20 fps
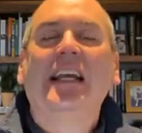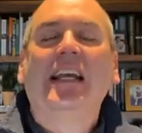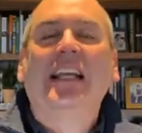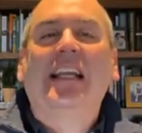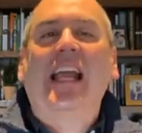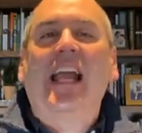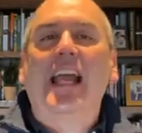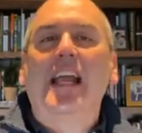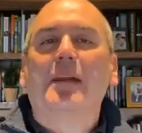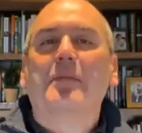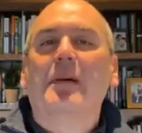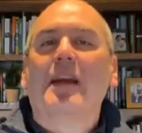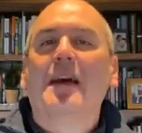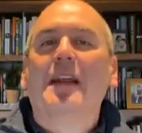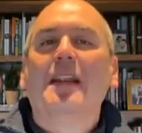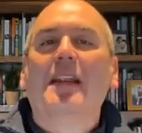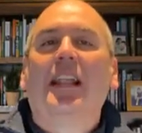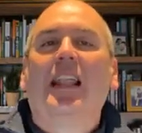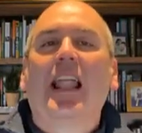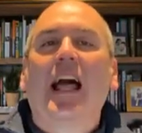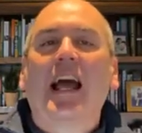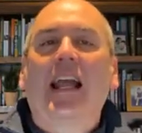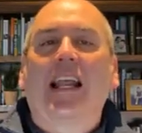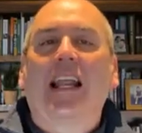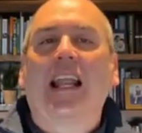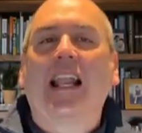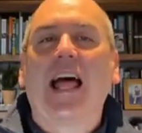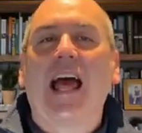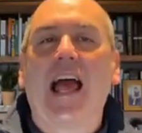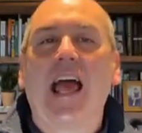Came in like
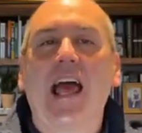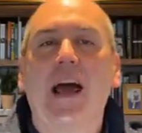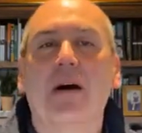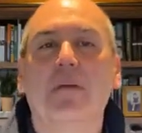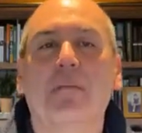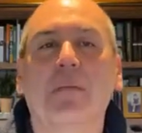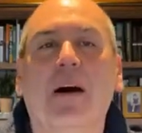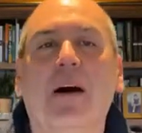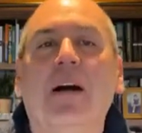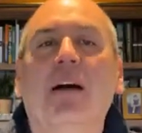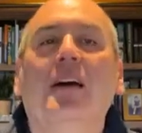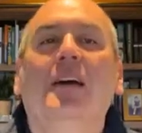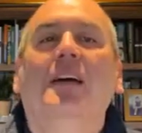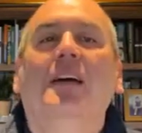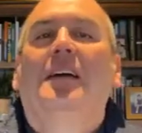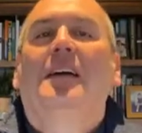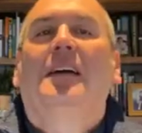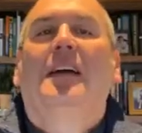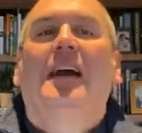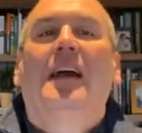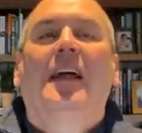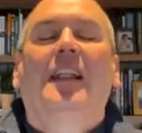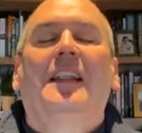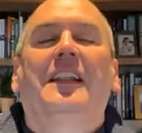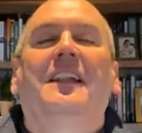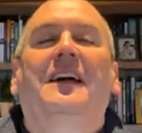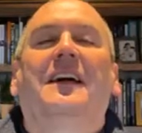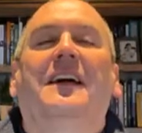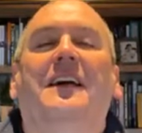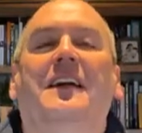a lamb,
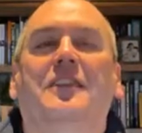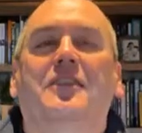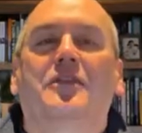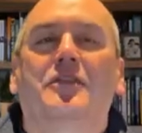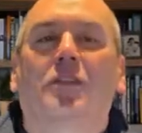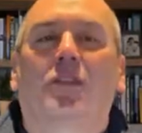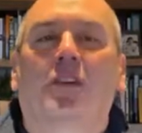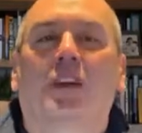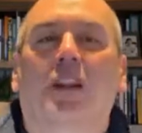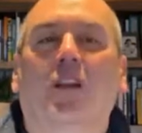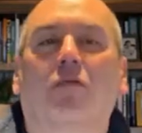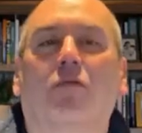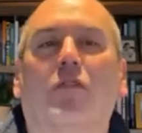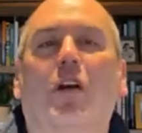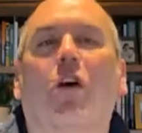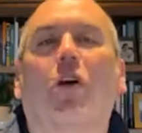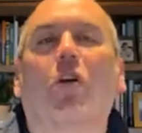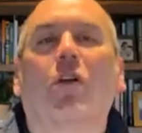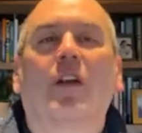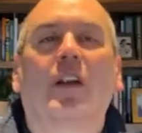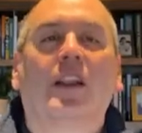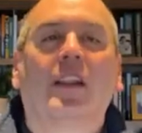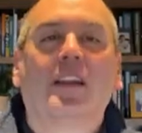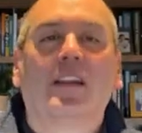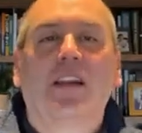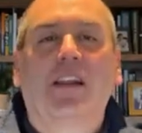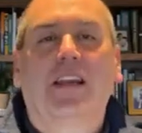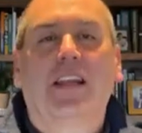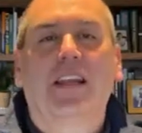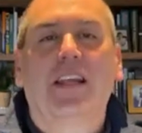and it's doing a little roaring
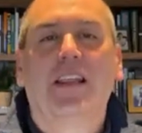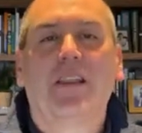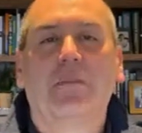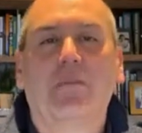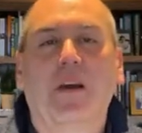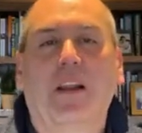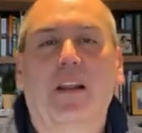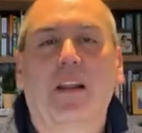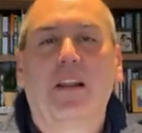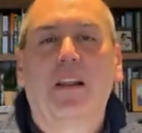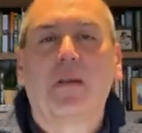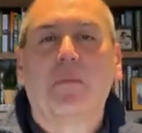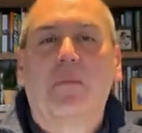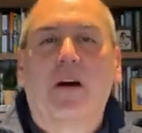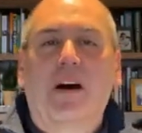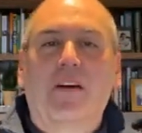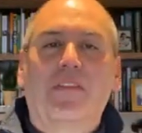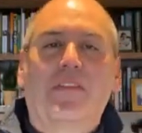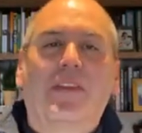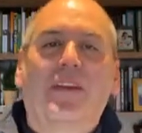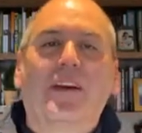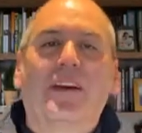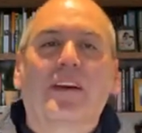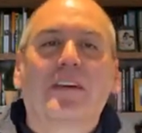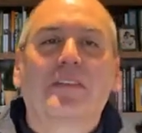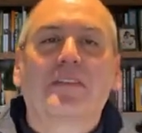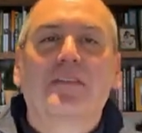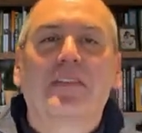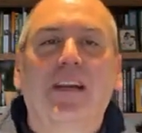in the middle of the month here.